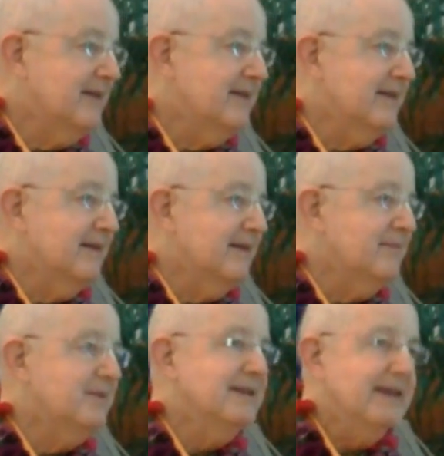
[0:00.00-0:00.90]
And
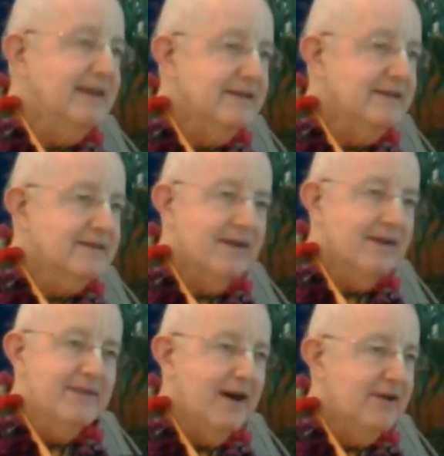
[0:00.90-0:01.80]
please
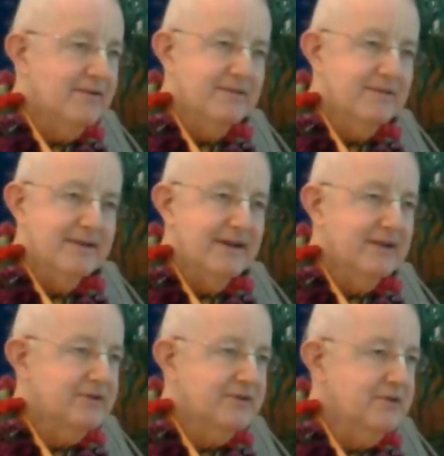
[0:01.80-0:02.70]
somehow
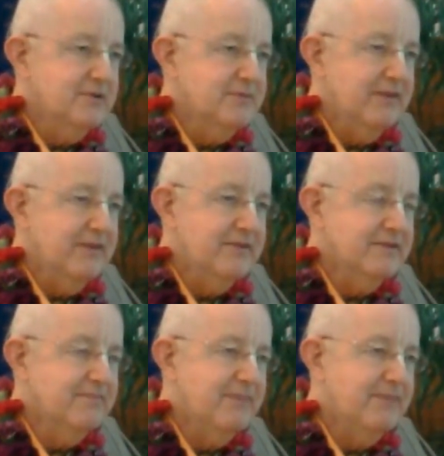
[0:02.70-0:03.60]
excuse me for
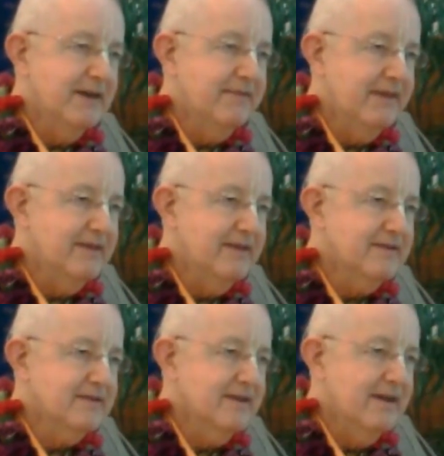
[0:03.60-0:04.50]
this big offense.
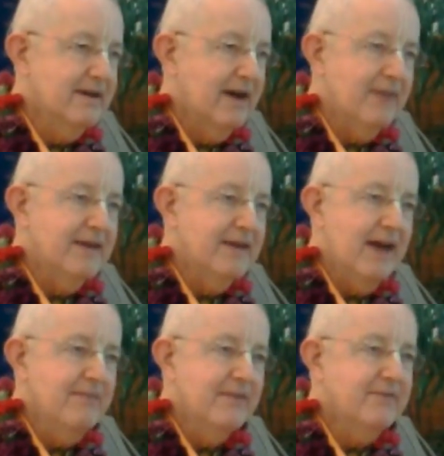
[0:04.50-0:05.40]

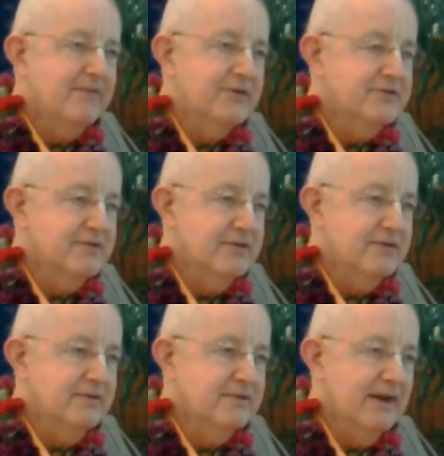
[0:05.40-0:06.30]
I became averse
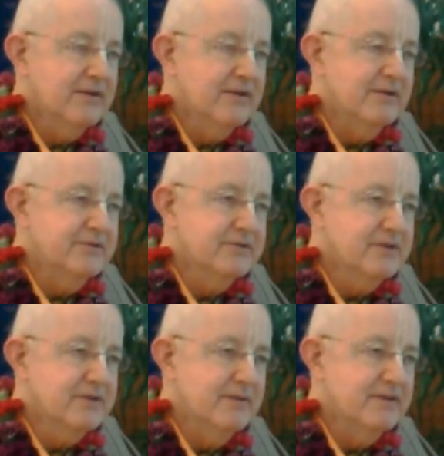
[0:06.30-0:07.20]
to you. I
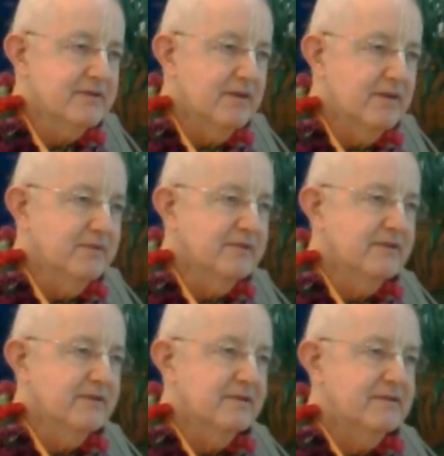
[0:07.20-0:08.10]
caused you so much trouble.